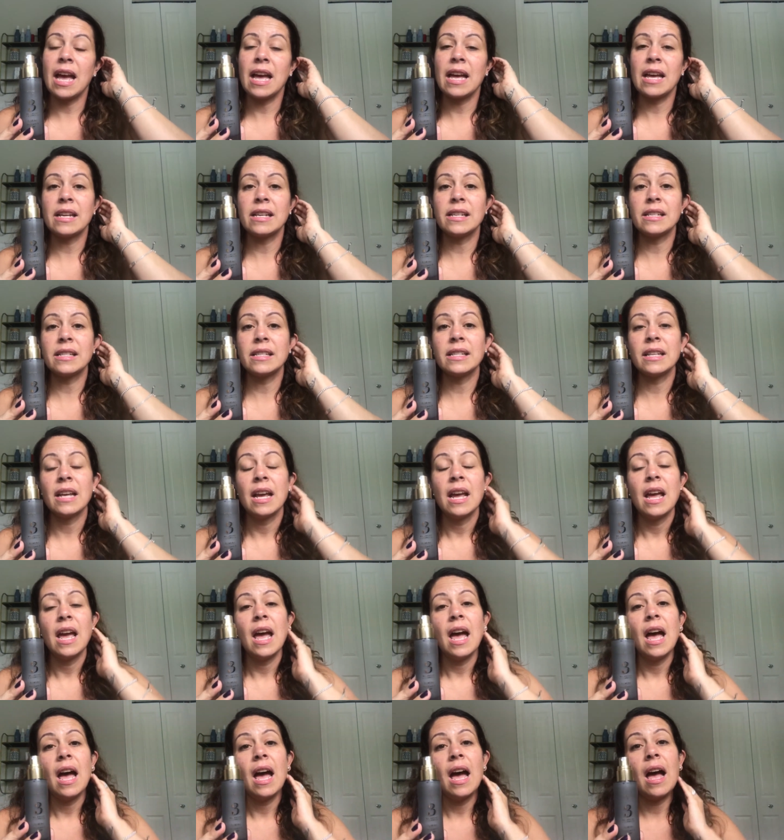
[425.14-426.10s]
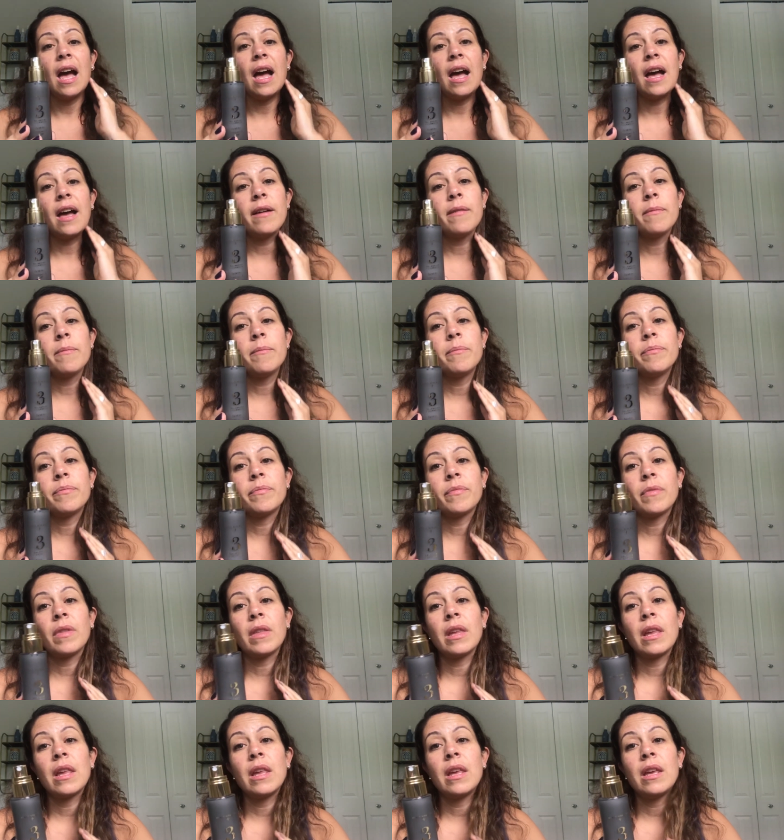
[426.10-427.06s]
as um,
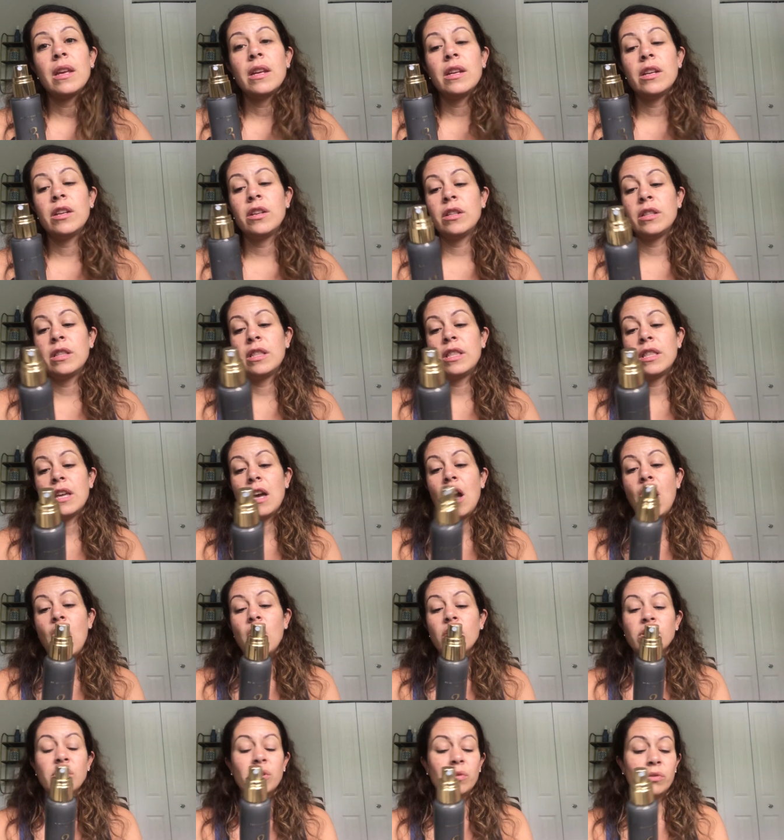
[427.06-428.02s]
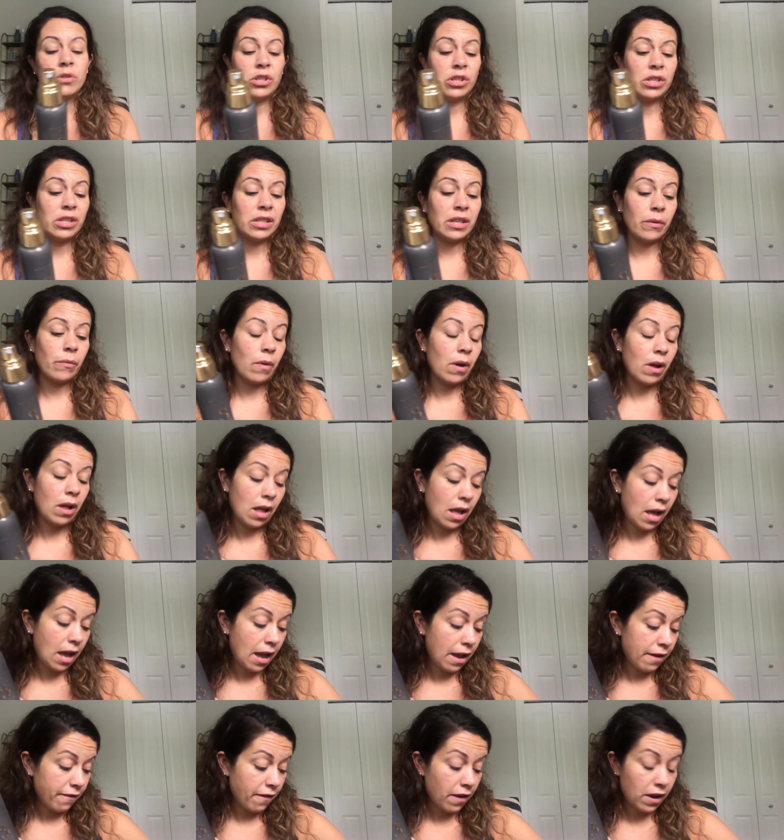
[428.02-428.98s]
also just well
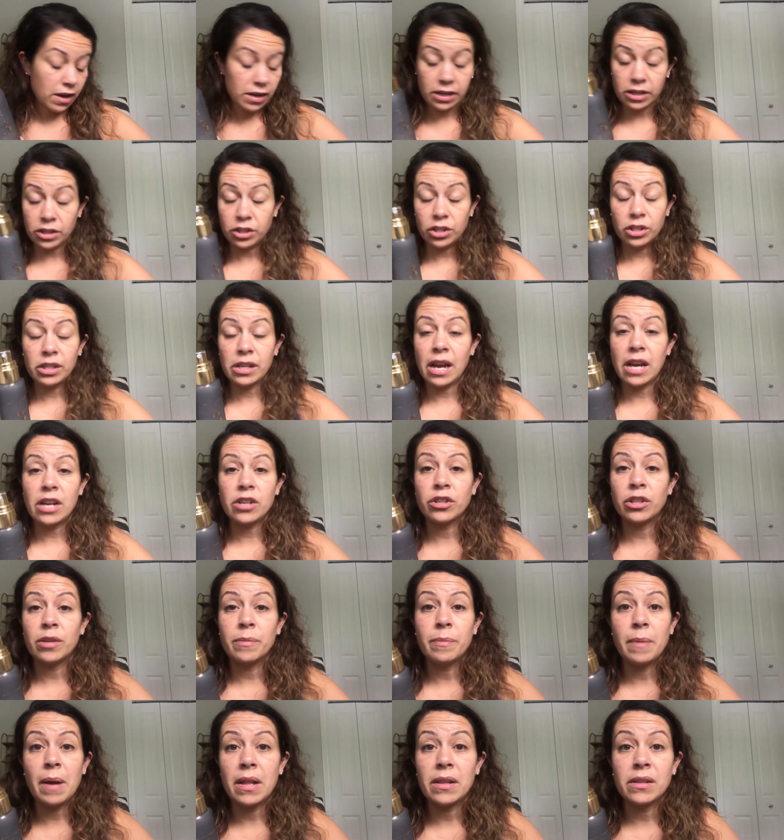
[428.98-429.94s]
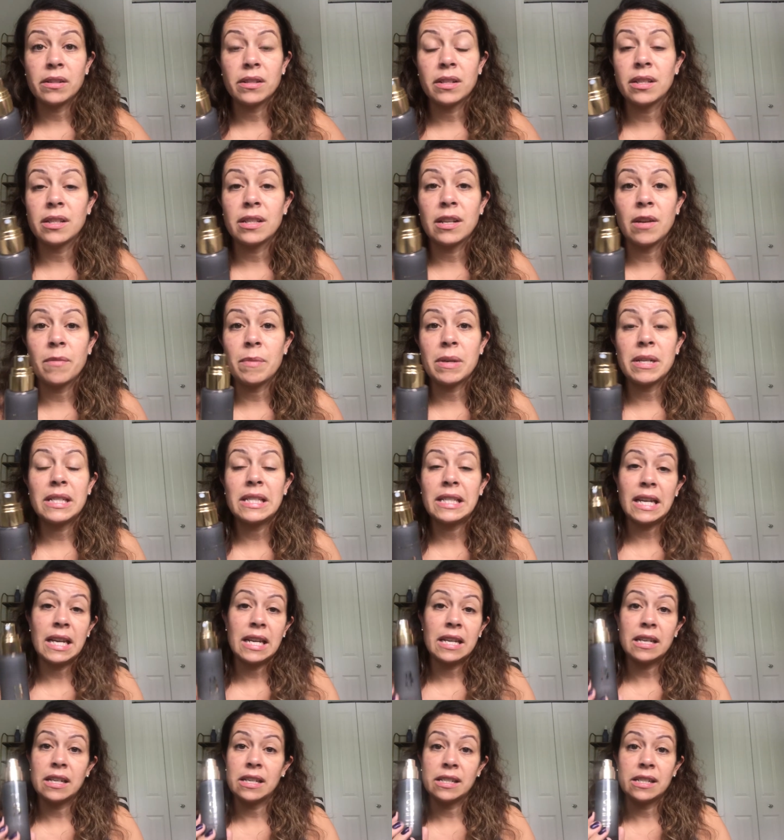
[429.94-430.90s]
I find it just actually balances out my
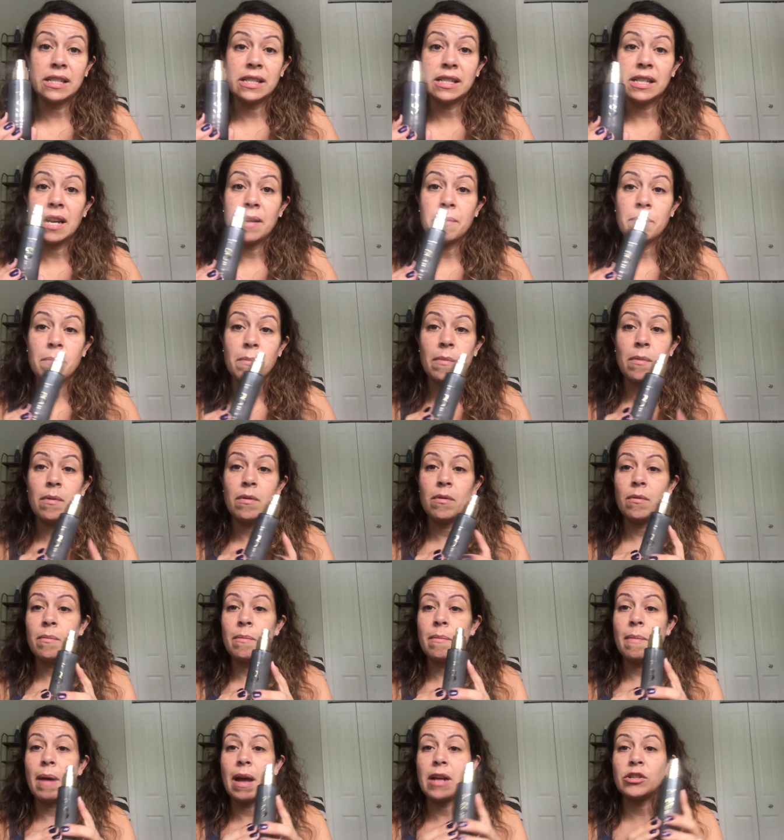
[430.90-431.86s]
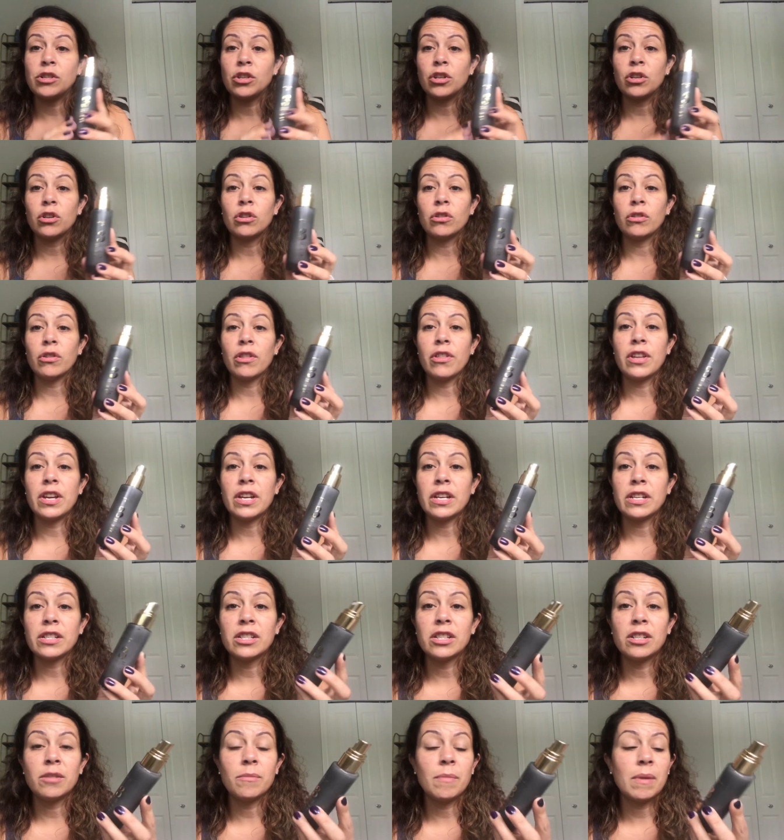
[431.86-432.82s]
skin it's done magical
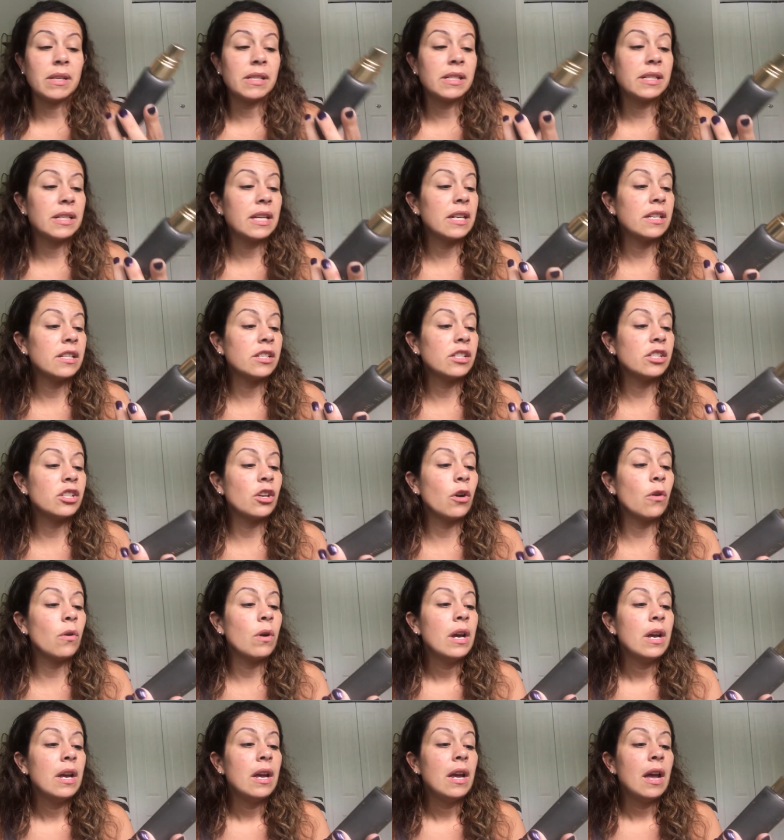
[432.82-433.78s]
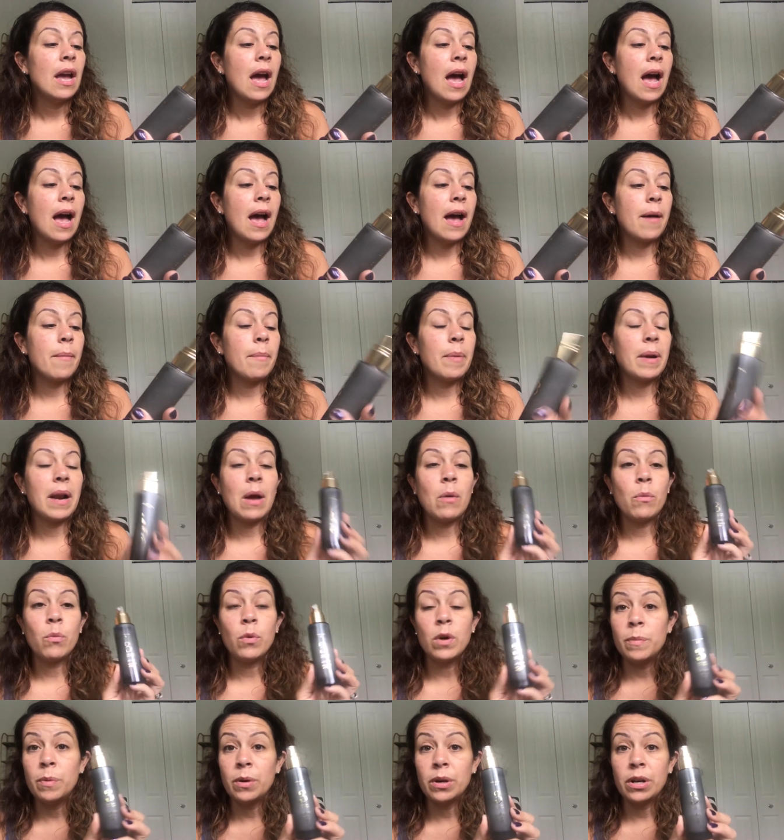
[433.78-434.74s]
things to my skin so uh, but I
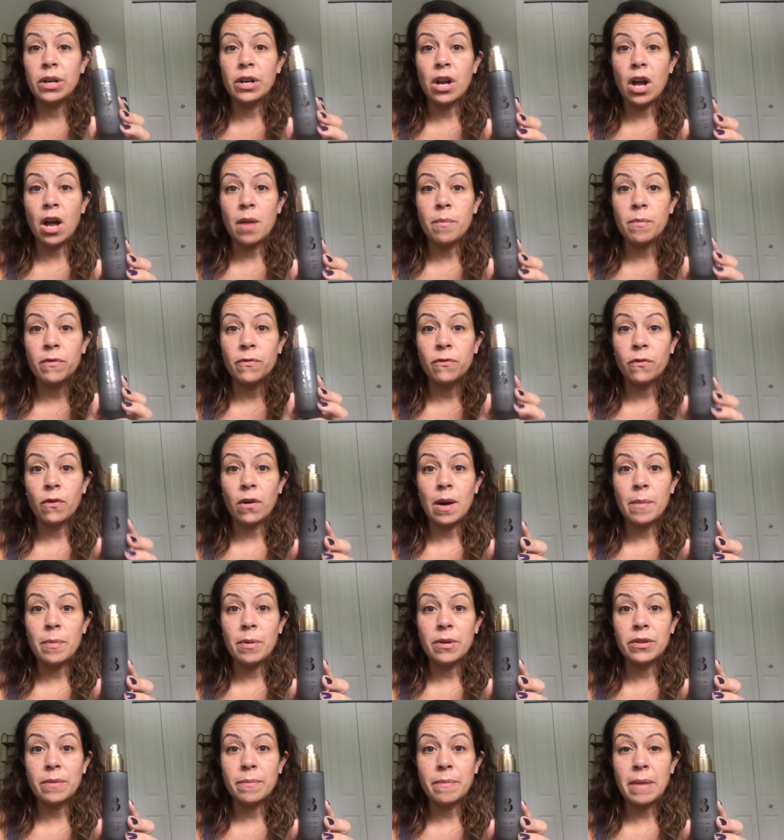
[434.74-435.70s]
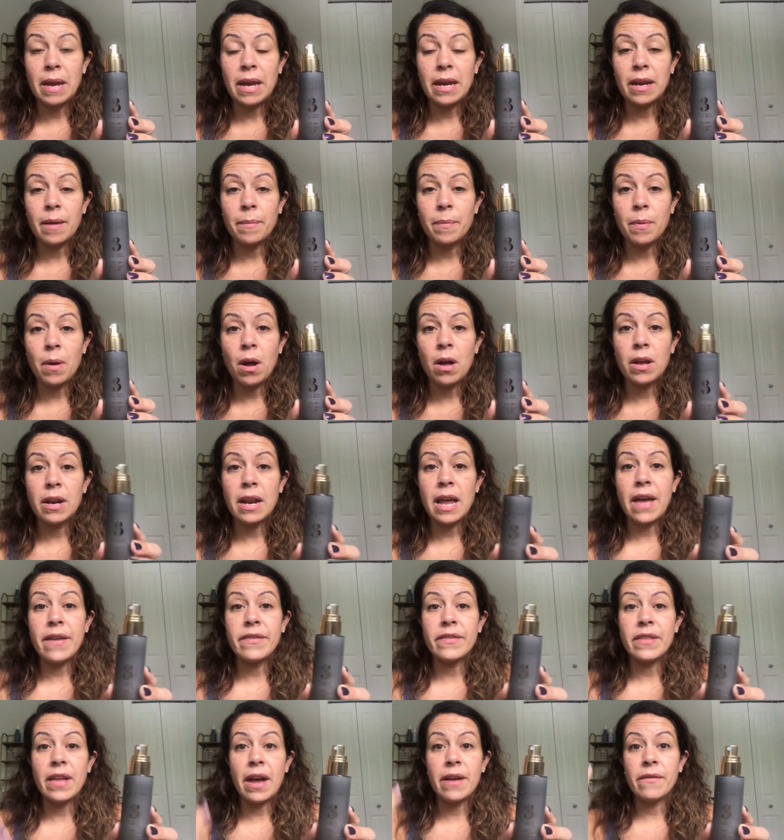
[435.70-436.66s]
would put it on before I put the makeup on
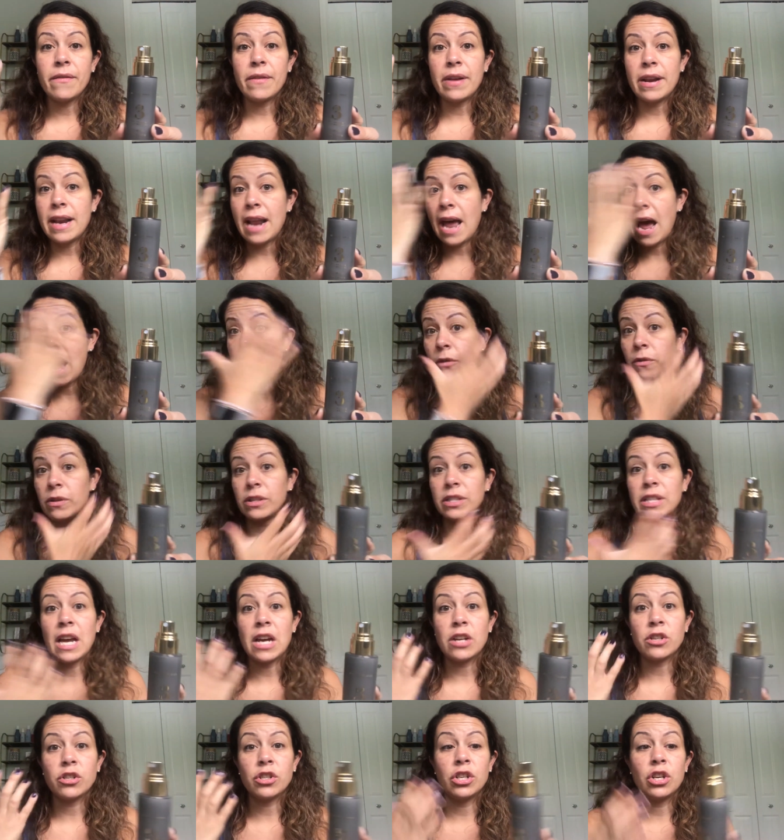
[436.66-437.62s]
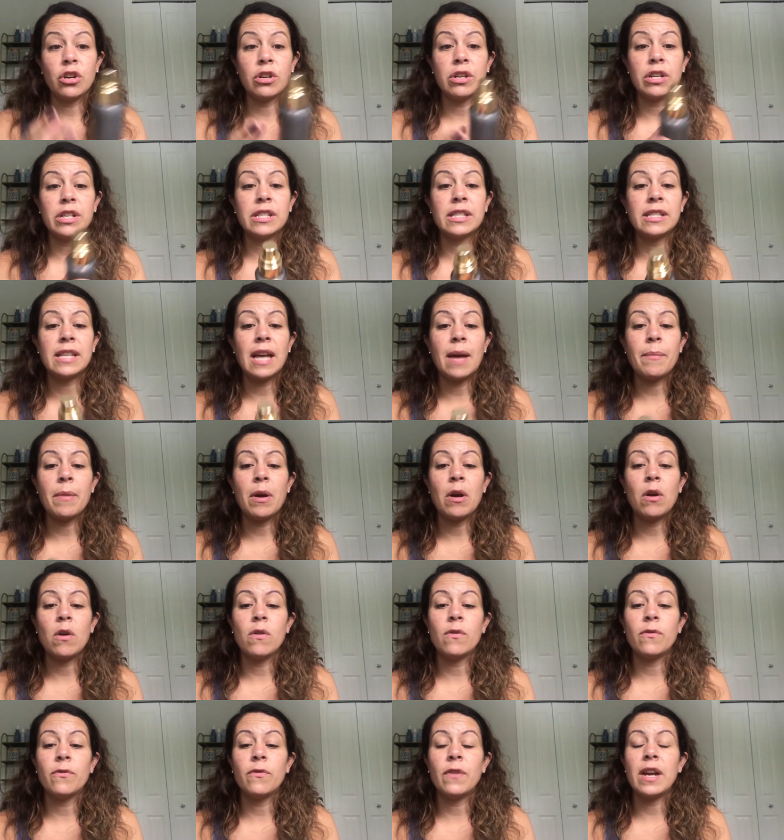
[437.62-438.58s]
and then now it's actually going to set my
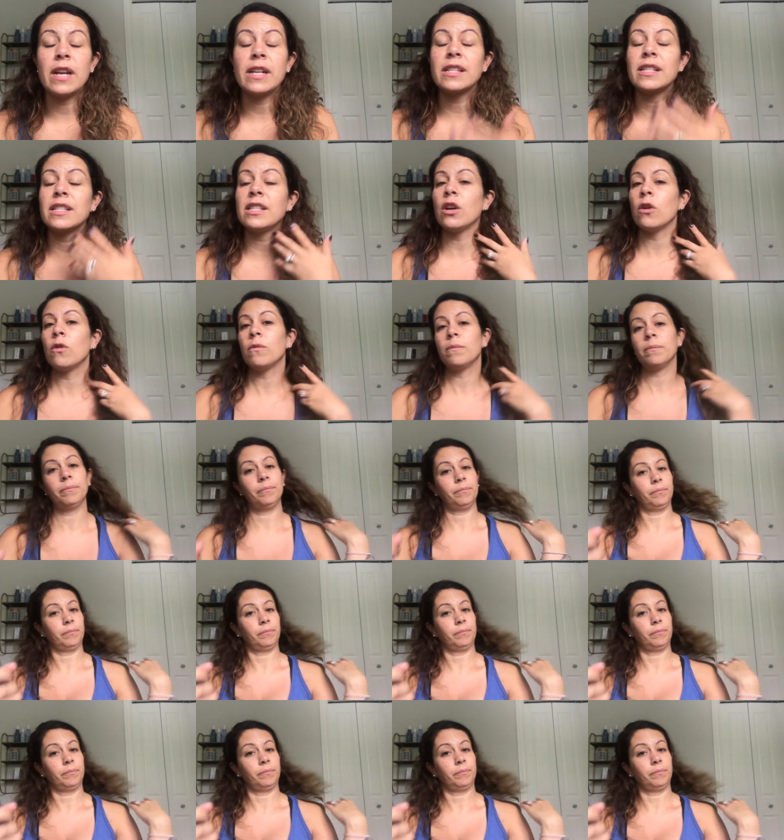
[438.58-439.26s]
whole face so